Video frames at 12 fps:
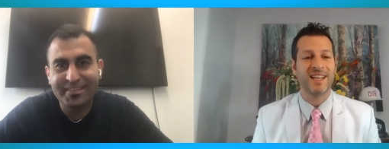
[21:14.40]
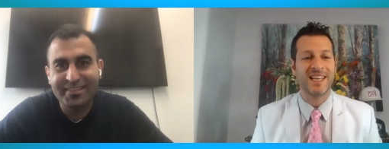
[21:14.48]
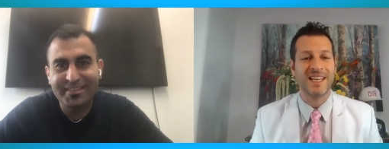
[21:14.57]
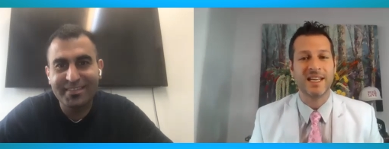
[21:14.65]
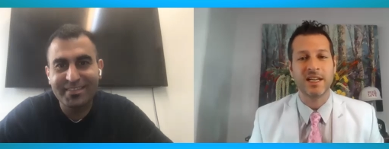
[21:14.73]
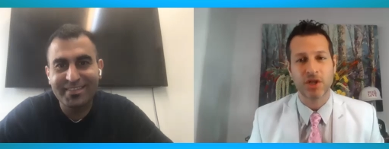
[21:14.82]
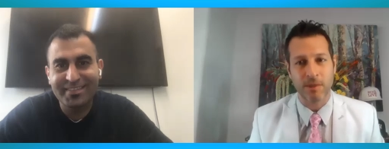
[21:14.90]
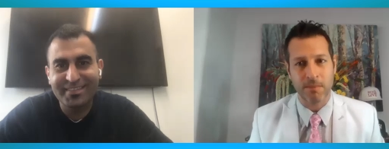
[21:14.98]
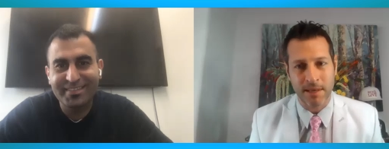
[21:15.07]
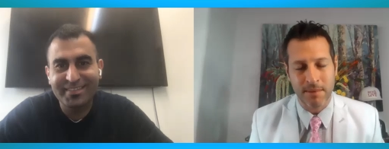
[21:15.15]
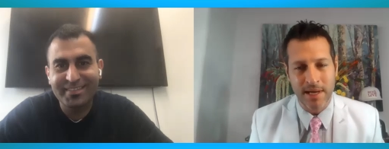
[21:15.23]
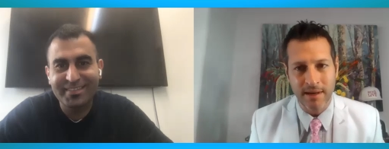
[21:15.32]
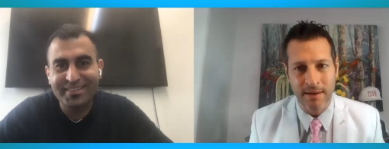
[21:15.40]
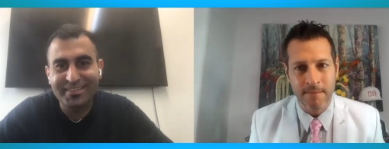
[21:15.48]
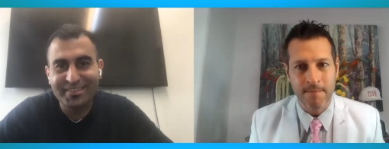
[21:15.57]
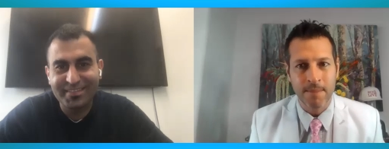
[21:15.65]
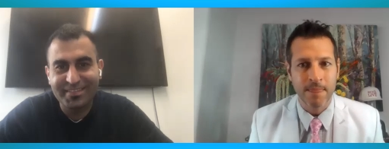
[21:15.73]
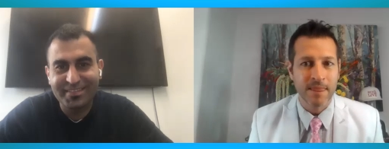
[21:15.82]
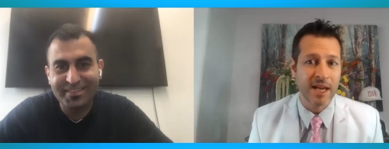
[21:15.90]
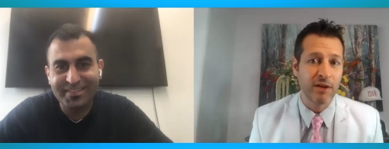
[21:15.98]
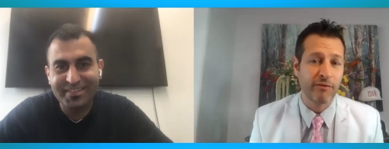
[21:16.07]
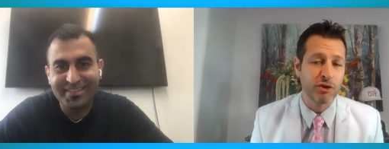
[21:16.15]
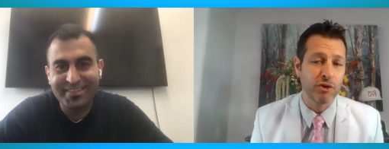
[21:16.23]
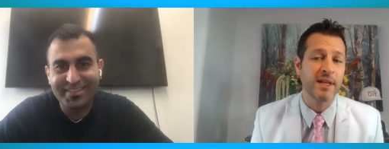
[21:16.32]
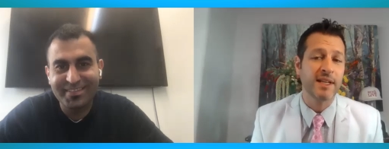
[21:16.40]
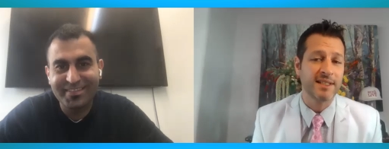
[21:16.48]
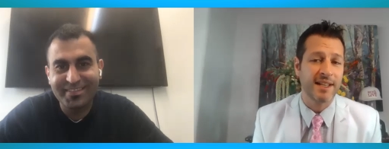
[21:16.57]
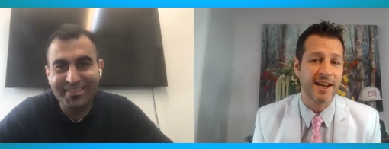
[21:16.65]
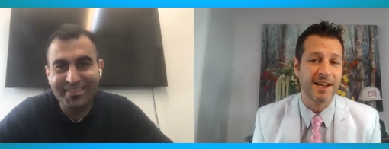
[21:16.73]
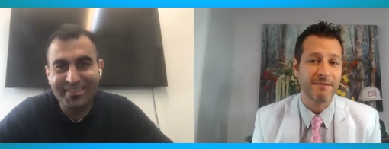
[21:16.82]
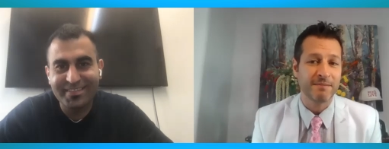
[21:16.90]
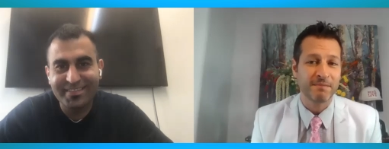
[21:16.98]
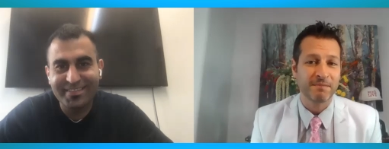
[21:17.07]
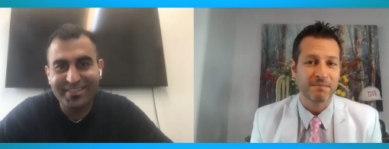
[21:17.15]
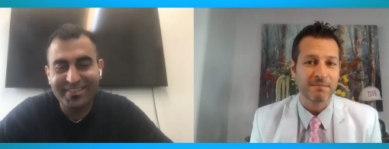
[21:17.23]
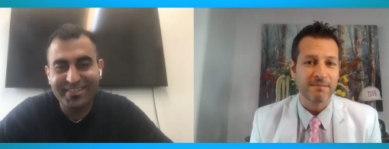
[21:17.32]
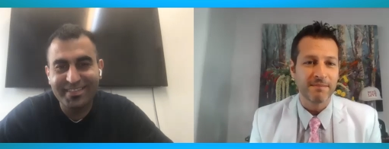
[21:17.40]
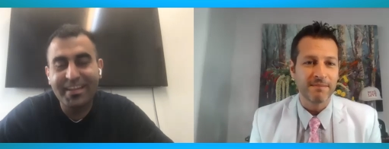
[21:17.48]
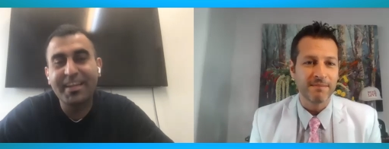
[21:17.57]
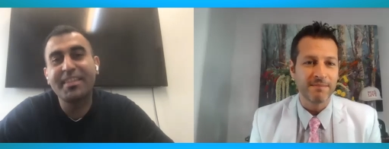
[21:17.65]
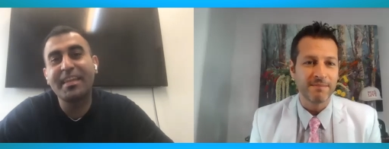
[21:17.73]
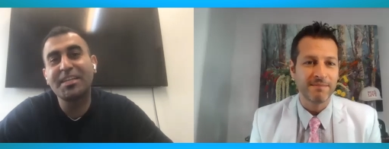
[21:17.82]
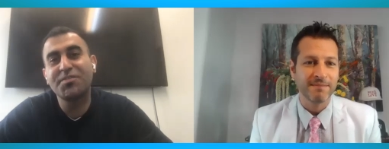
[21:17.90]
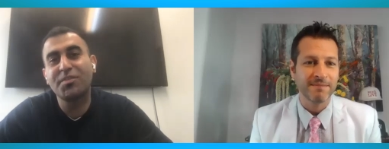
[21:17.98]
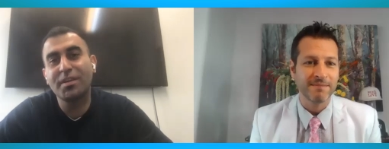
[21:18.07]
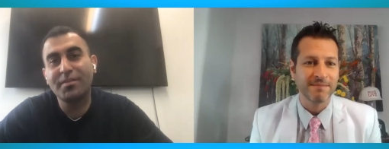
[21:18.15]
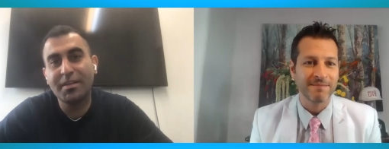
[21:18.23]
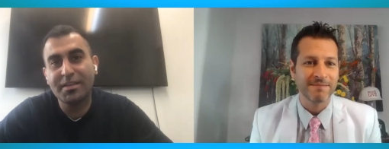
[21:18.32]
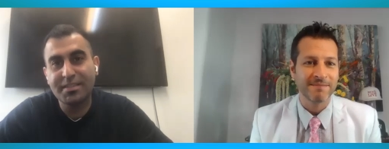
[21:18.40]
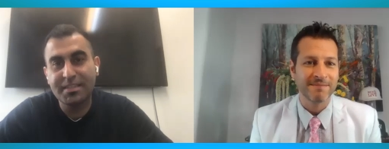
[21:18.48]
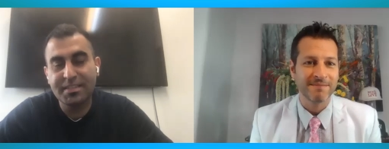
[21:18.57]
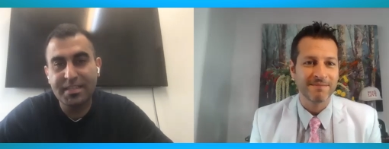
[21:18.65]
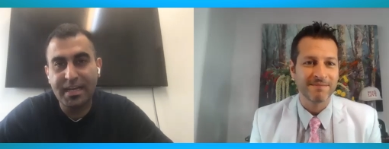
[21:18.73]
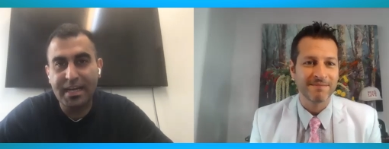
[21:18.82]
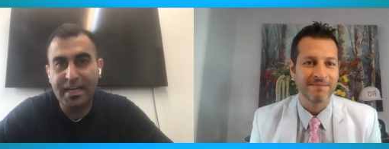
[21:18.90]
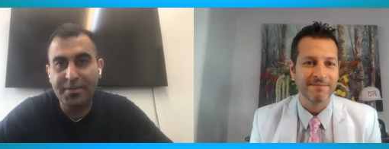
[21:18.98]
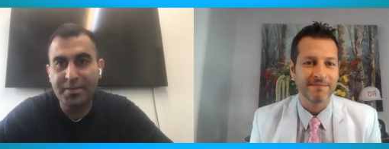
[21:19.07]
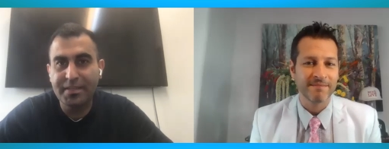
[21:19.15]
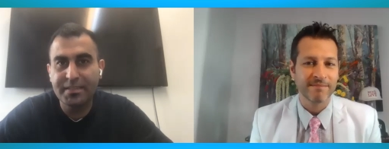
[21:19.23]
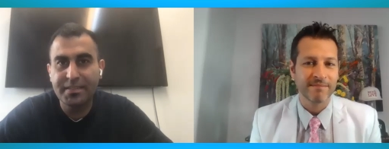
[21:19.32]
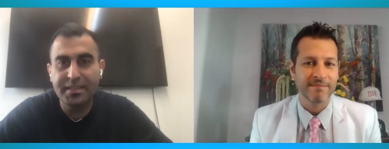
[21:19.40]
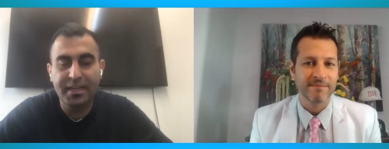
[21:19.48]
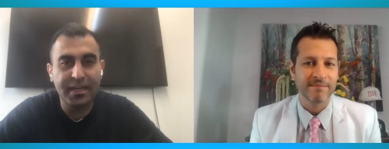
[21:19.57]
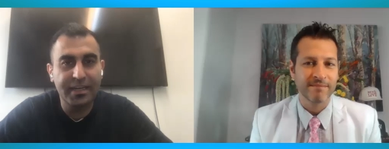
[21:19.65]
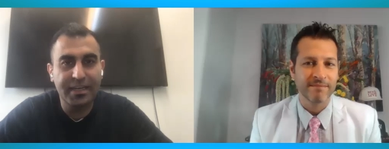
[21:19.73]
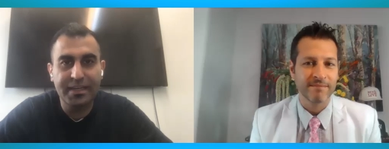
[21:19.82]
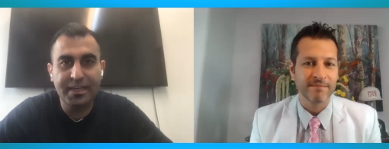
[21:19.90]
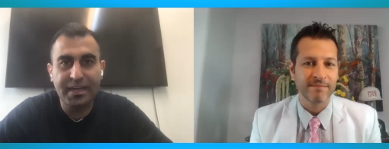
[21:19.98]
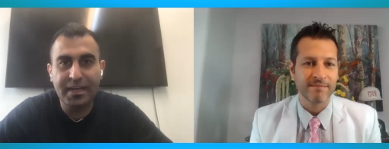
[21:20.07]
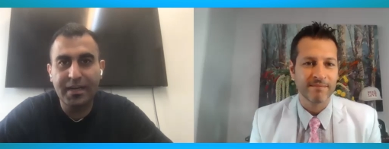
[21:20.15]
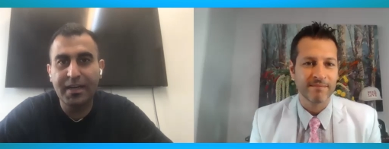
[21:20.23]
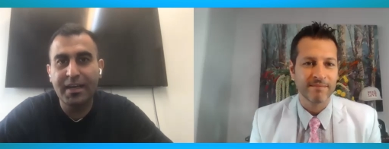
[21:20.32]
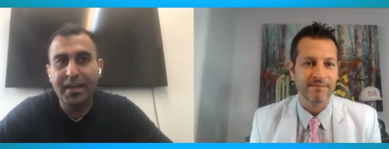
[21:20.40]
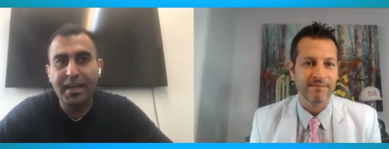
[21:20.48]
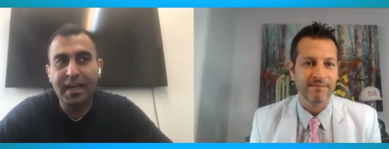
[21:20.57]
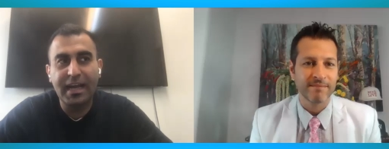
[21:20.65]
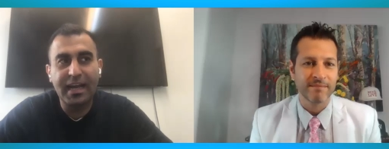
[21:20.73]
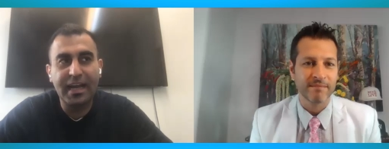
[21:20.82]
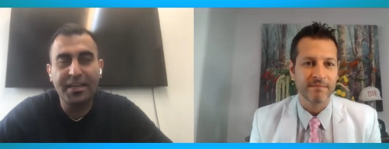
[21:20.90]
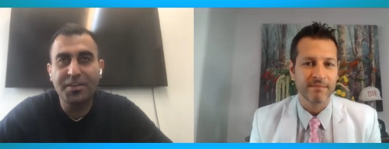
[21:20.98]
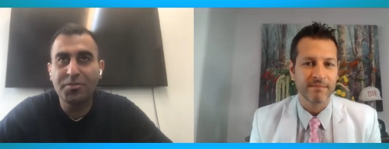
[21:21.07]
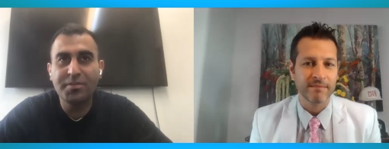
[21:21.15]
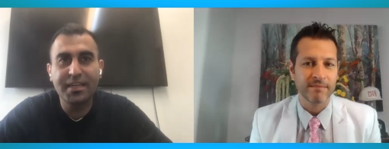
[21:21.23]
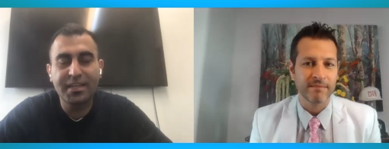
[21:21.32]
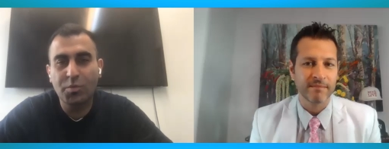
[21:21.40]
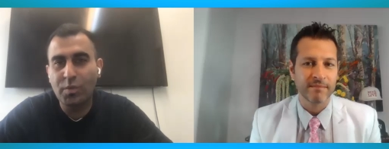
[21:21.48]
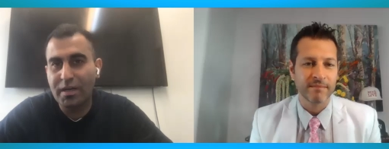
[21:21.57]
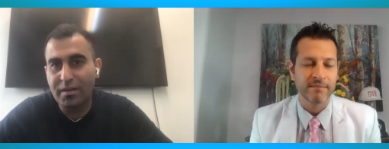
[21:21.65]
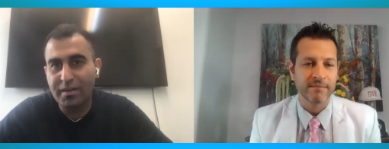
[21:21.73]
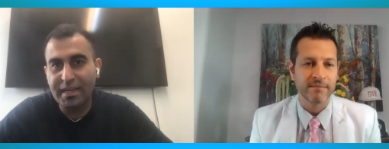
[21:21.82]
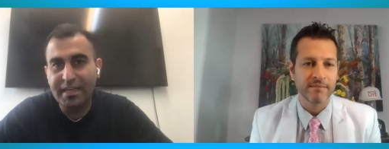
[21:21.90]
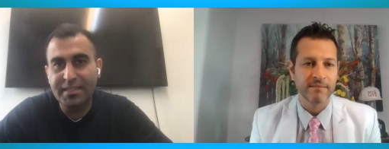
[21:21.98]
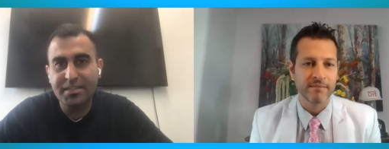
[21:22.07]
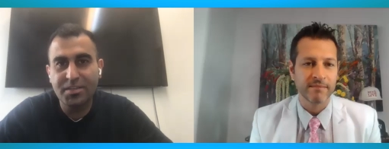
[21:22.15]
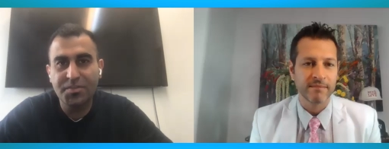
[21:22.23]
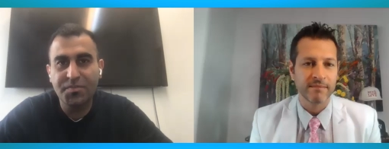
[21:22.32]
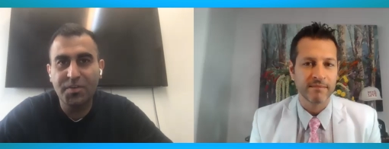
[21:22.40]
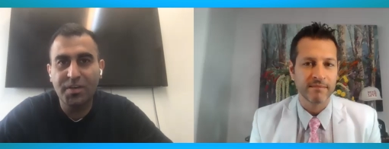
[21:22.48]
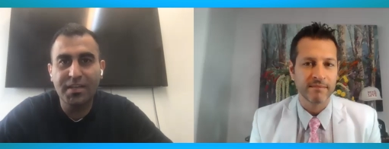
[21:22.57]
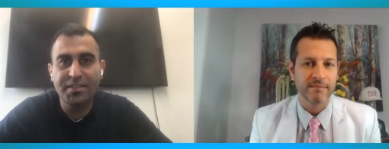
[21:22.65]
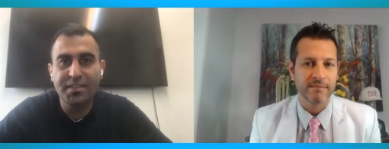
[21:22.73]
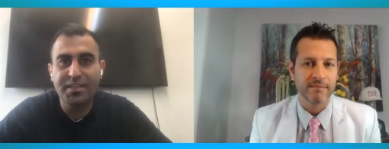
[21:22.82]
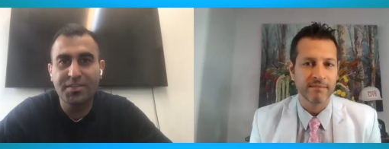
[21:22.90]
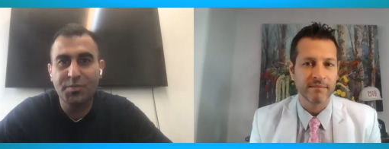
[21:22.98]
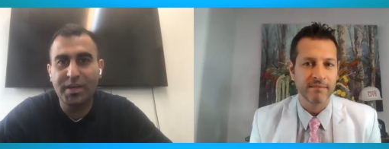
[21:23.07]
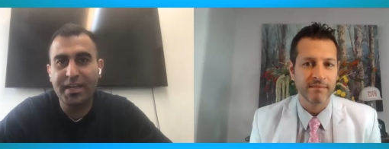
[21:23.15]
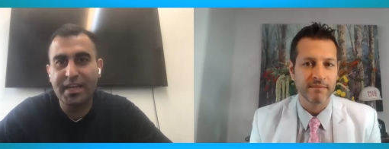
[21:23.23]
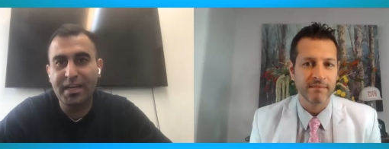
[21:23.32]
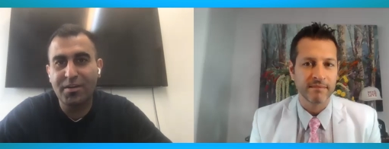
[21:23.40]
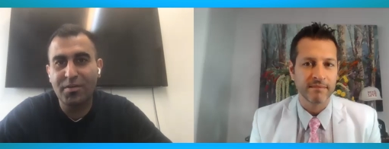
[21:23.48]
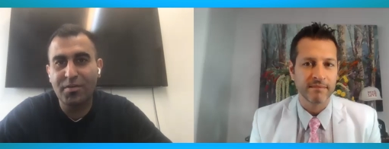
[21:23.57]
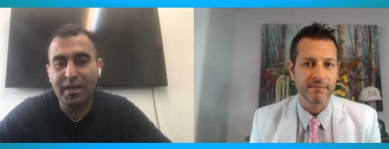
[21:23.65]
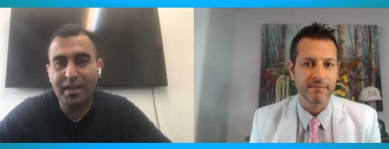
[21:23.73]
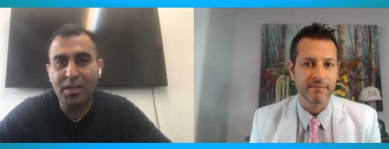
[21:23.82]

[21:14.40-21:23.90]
Speaker 1: Vahid Shabibi. Thank you for joining us today.
Speaker 2: Thanks for giving us this time. And again, you said it well. It's just for us is right now,